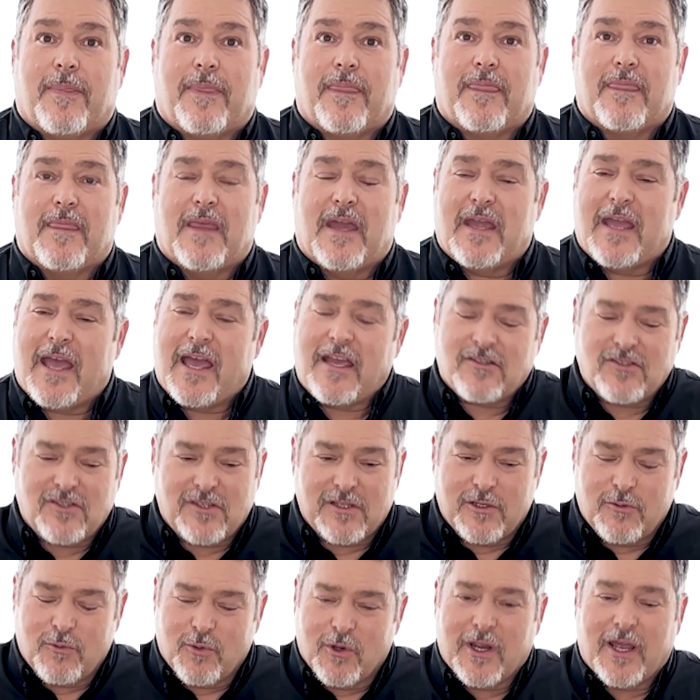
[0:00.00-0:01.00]
they
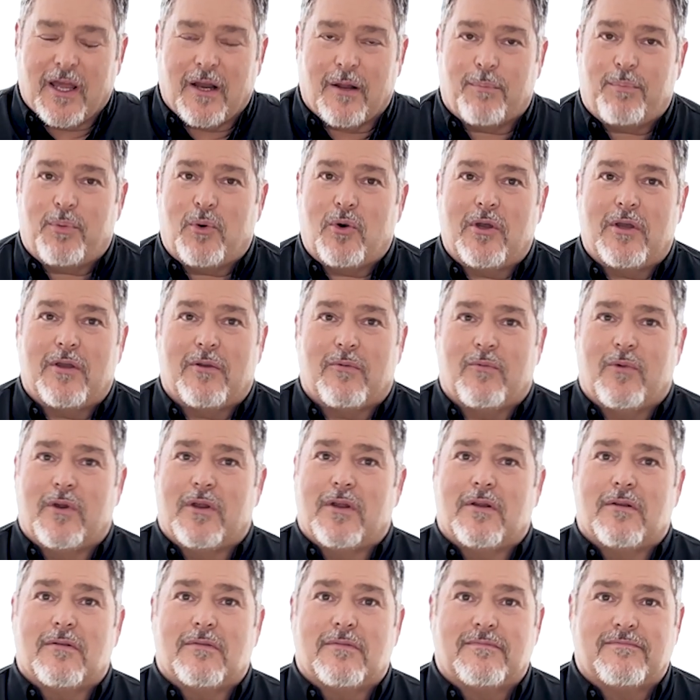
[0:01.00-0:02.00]
actually were at a point
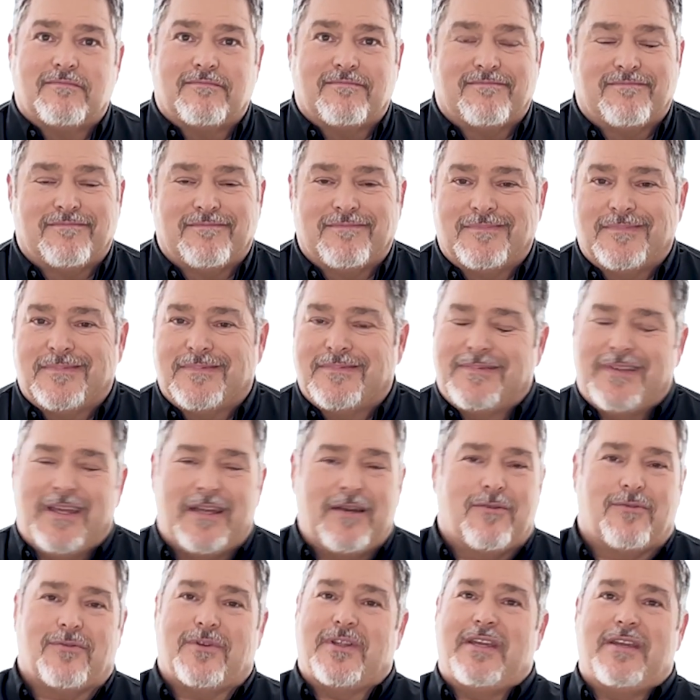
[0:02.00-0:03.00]
where they
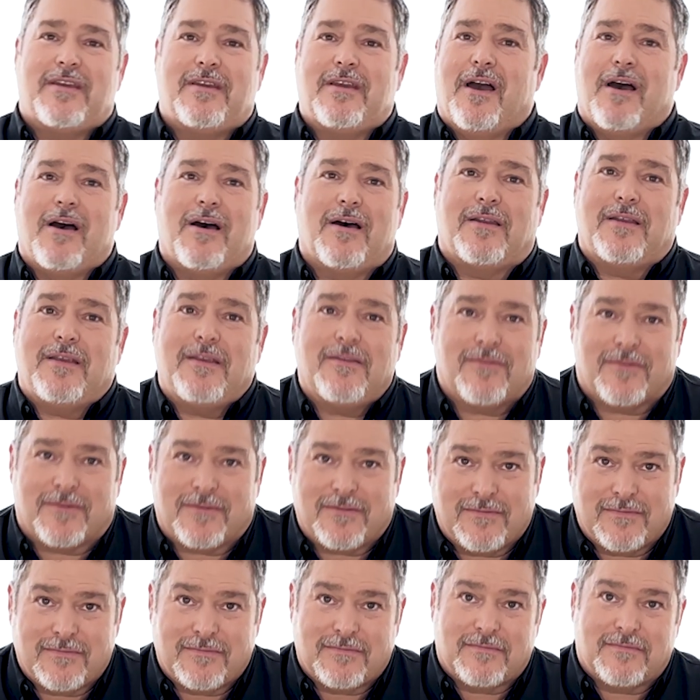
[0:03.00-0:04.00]
don't need God either.
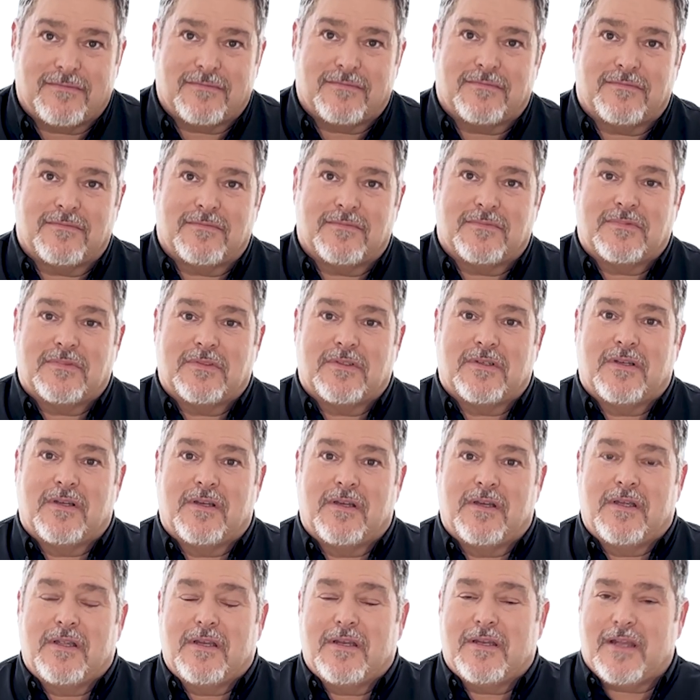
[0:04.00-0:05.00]

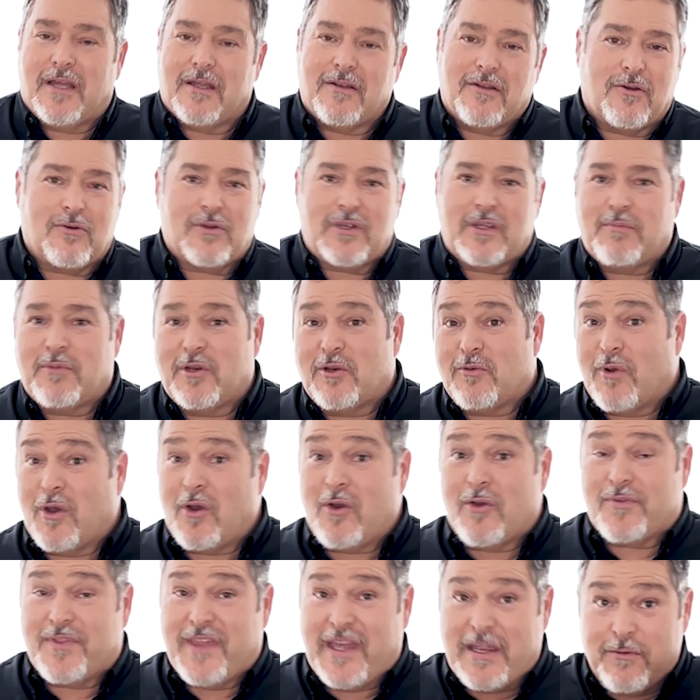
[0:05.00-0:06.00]
Now, don't get me
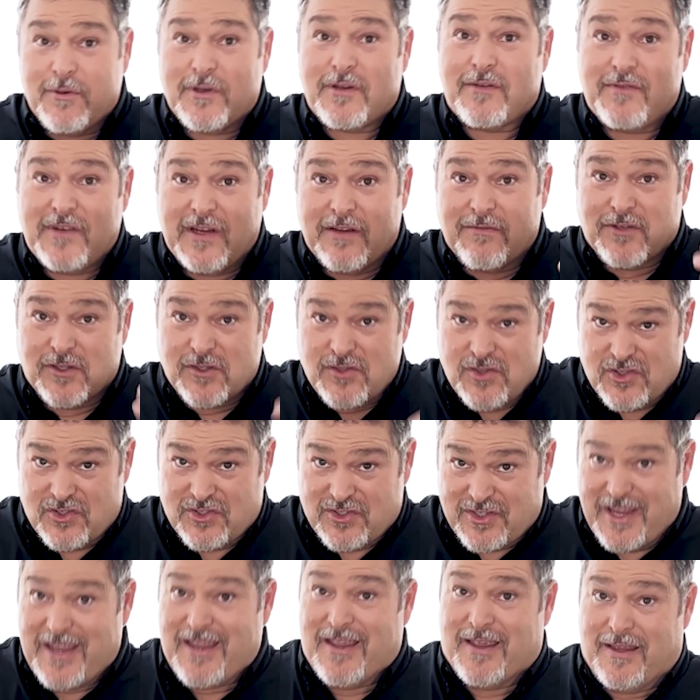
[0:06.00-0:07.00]
wrong, they would have never
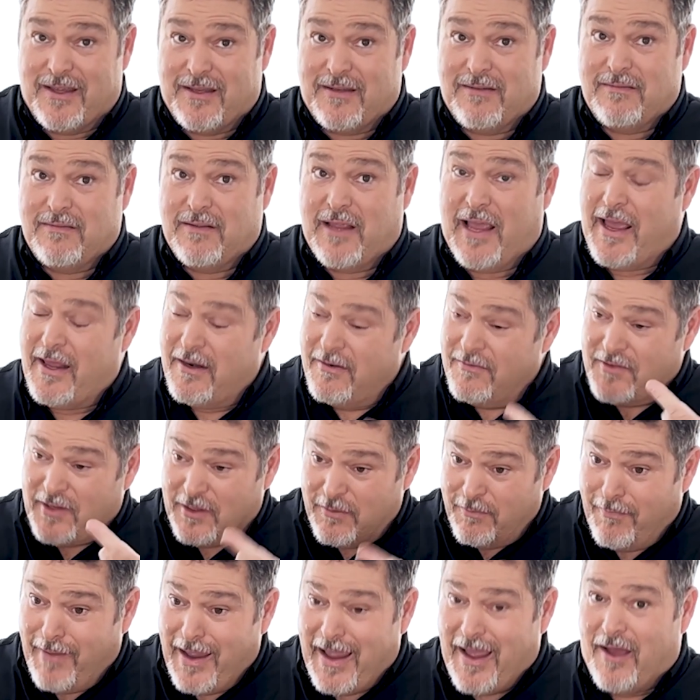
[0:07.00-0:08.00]
said out of their
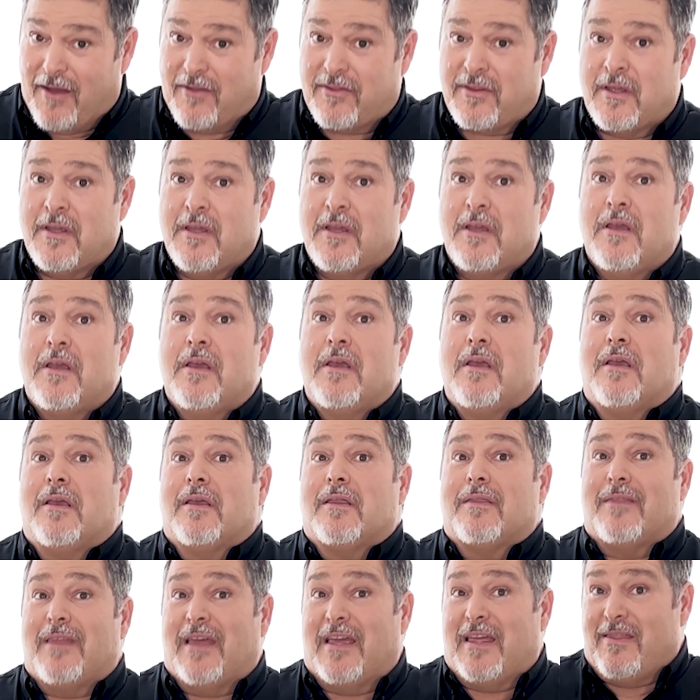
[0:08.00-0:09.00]
mouth
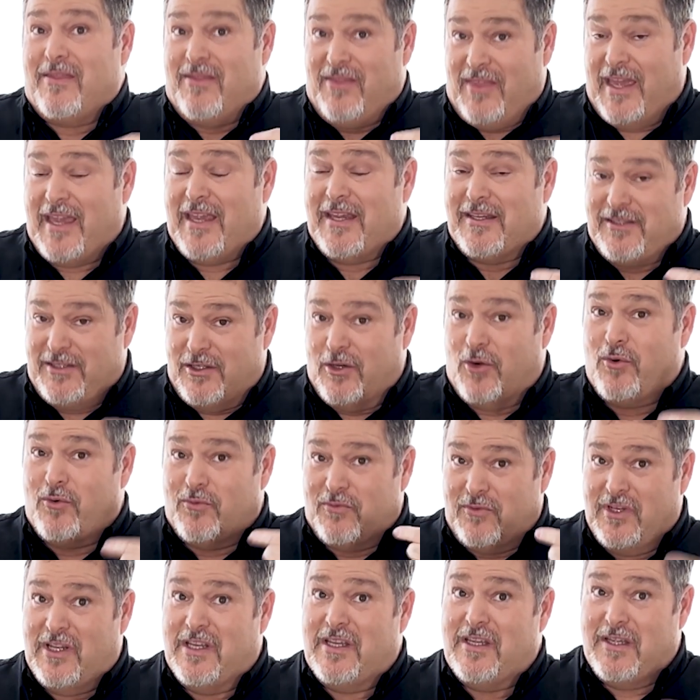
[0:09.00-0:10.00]
that they
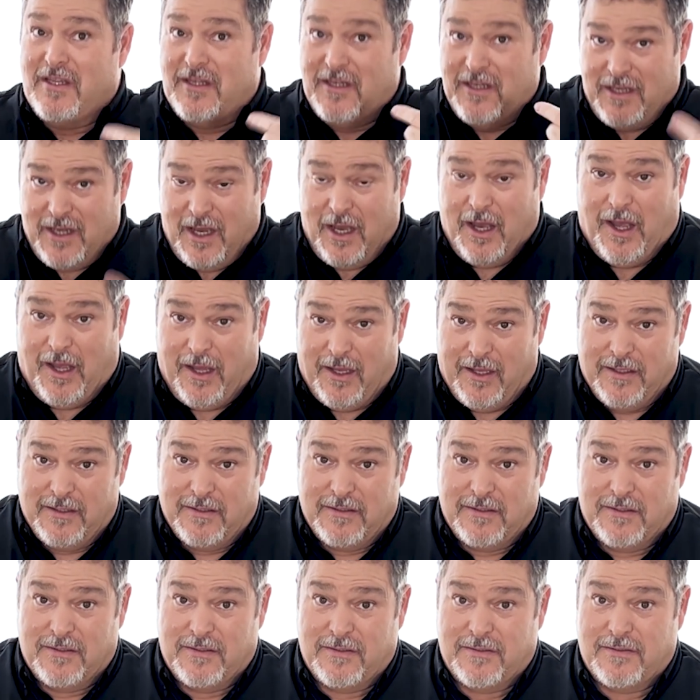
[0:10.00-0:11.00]
don't need
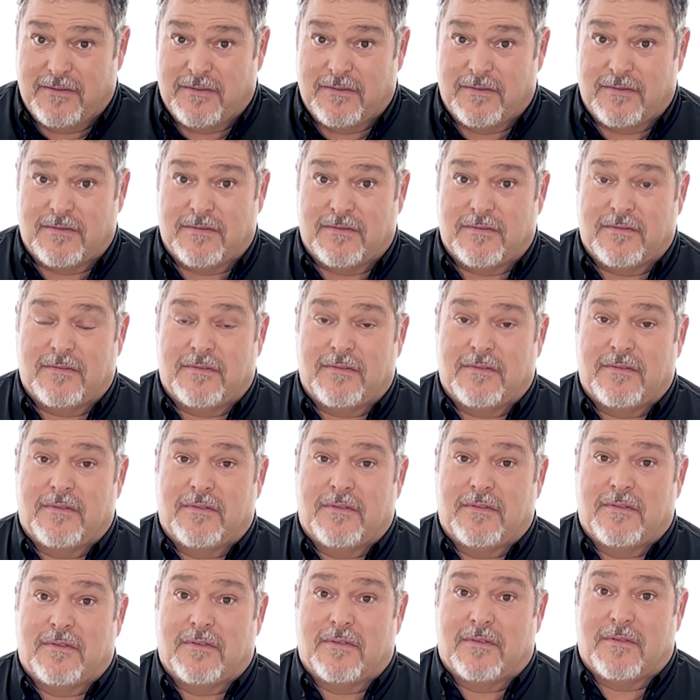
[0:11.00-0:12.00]
God.
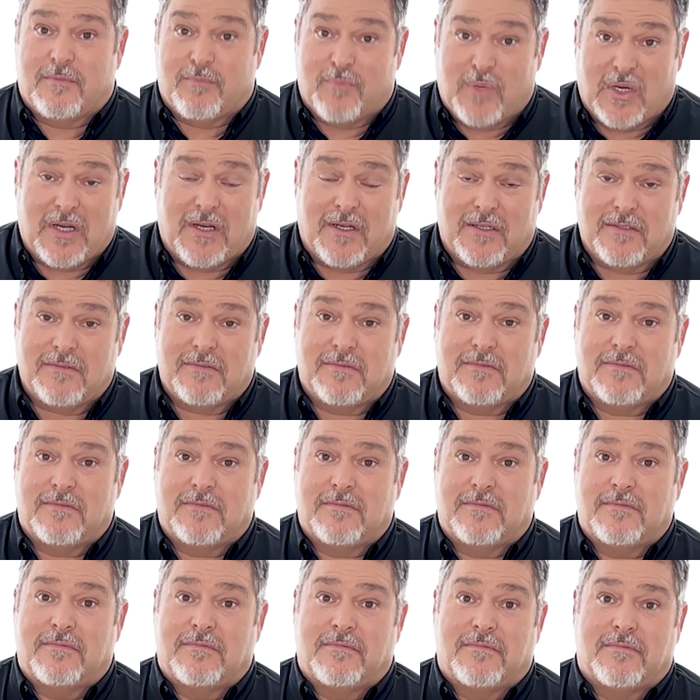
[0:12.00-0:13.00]
But
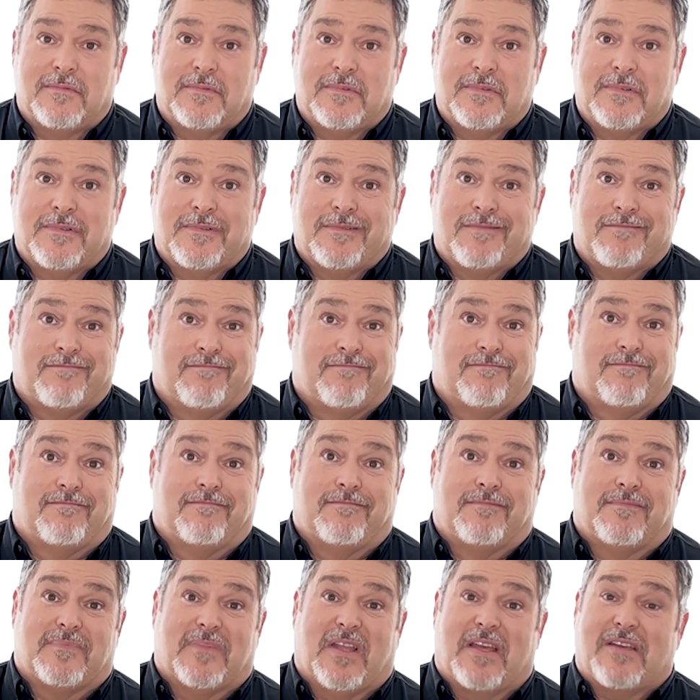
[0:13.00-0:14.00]

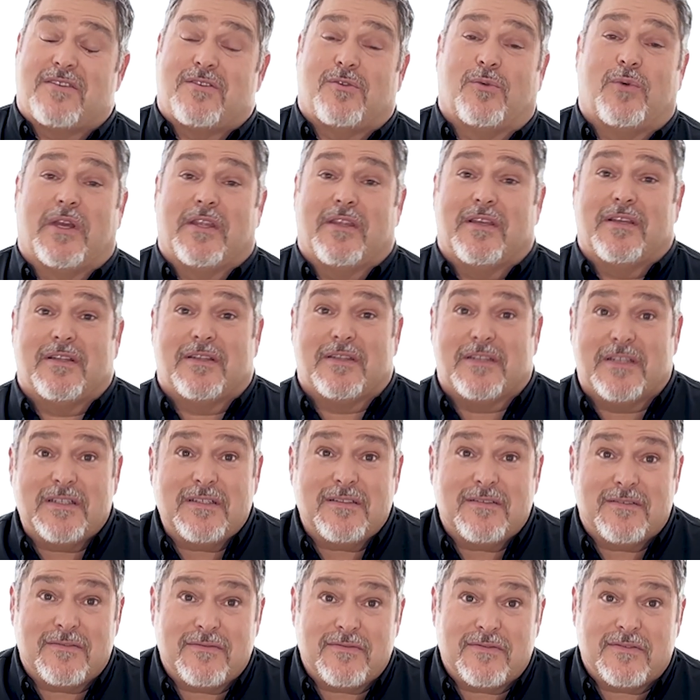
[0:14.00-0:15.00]
that's the way they
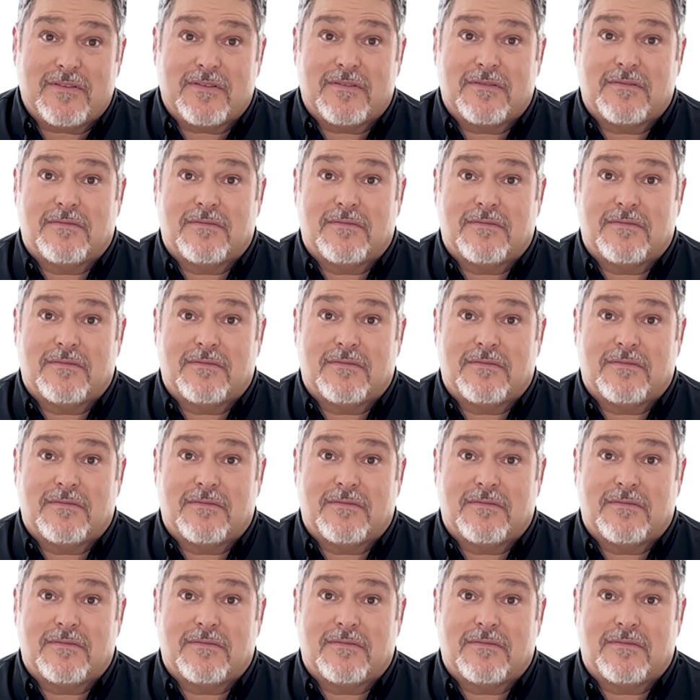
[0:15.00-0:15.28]
lived.